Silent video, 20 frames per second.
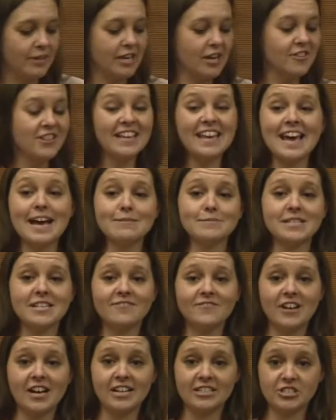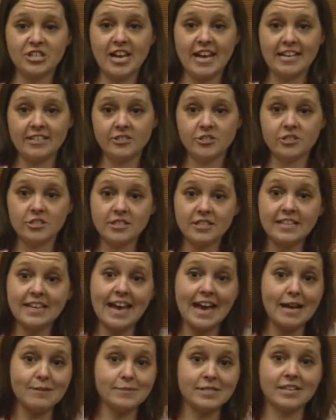we know the gaps have not changed. The
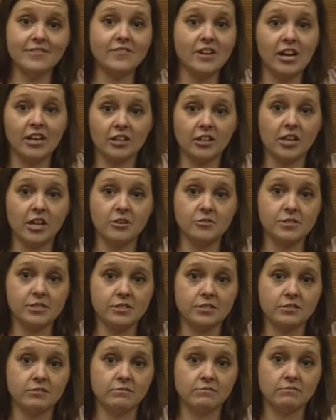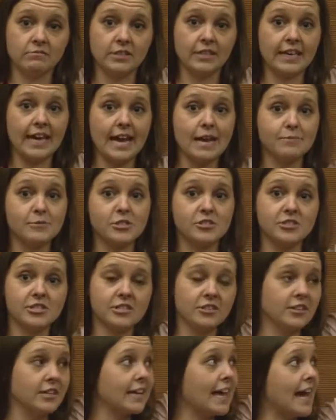gaps have not closed. The gaps are
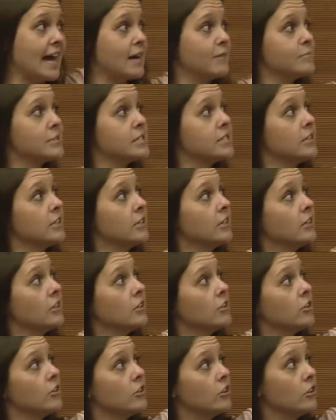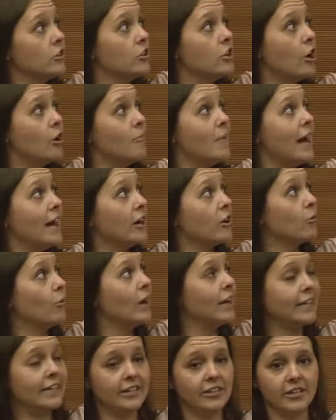still the gaps no matter
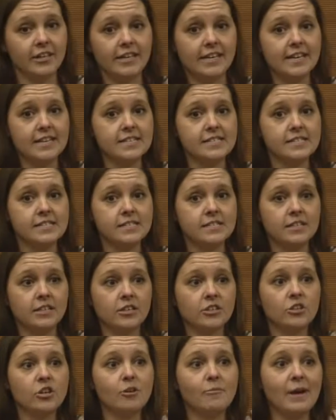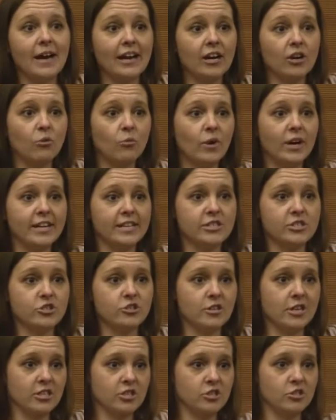what year it is, no matter what
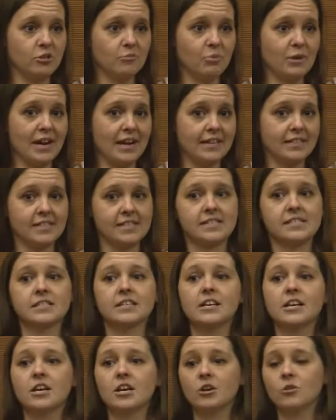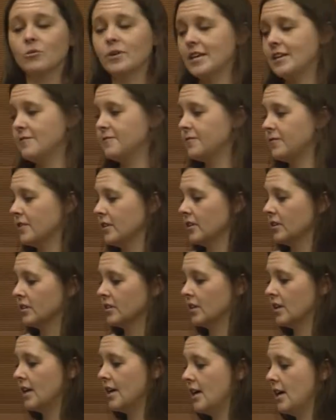instructional practice we've
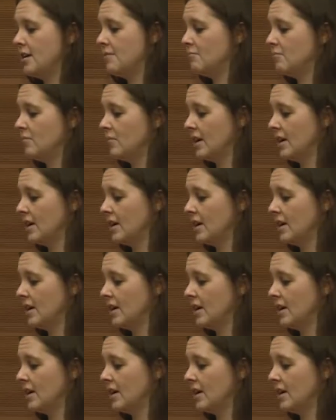um,